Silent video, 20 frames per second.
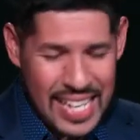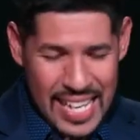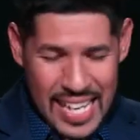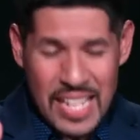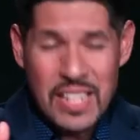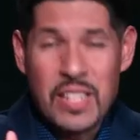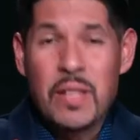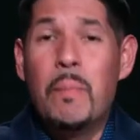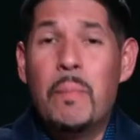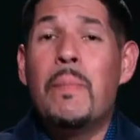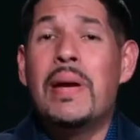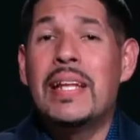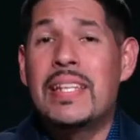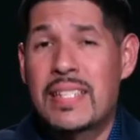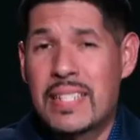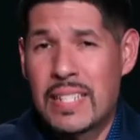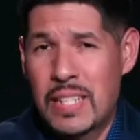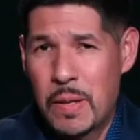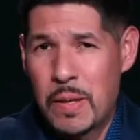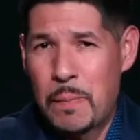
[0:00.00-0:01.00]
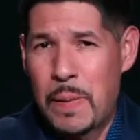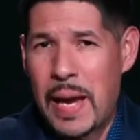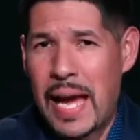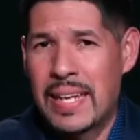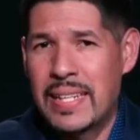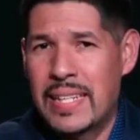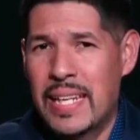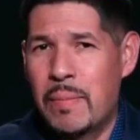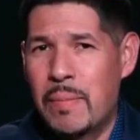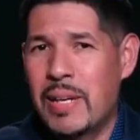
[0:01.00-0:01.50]
in the midst of the
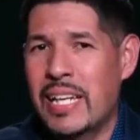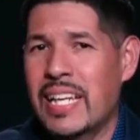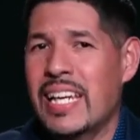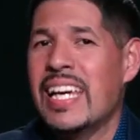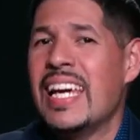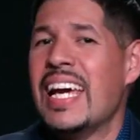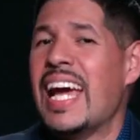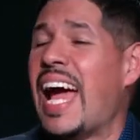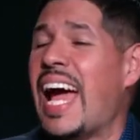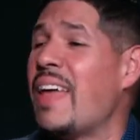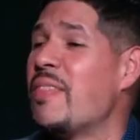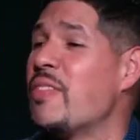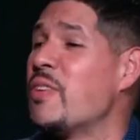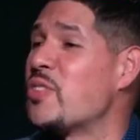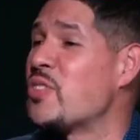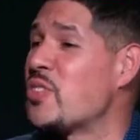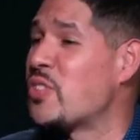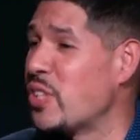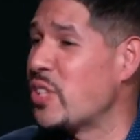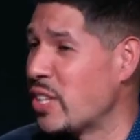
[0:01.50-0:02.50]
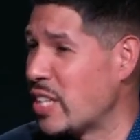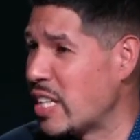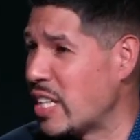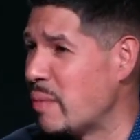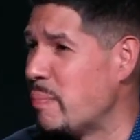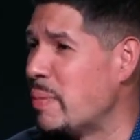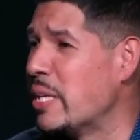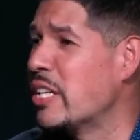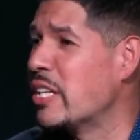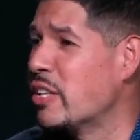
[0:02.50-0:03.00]
pandemic, and they're still going to
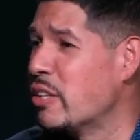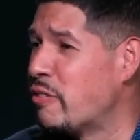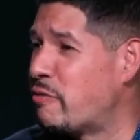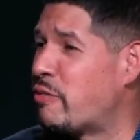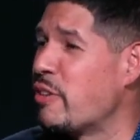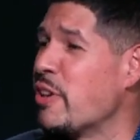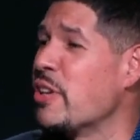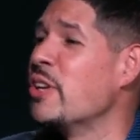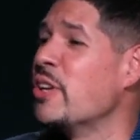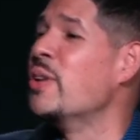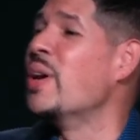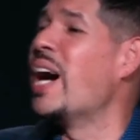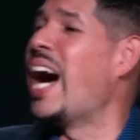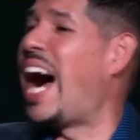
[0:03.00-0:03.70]
be good for you